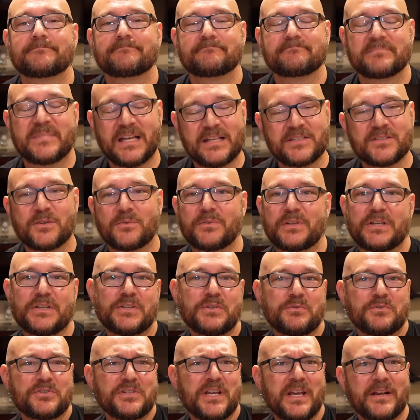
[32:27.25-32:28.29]
That's only
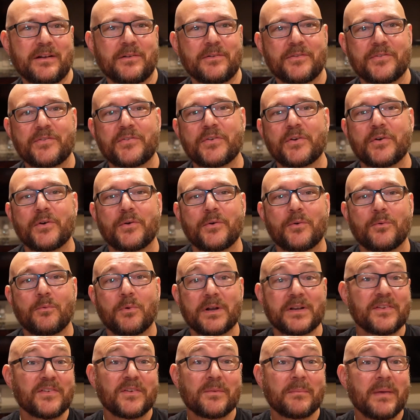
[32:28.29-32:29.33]
2 channels, so
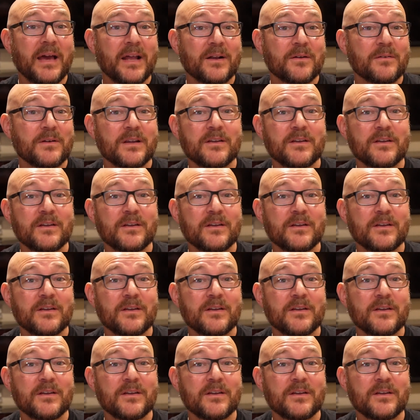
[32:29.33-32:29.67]
what does it matter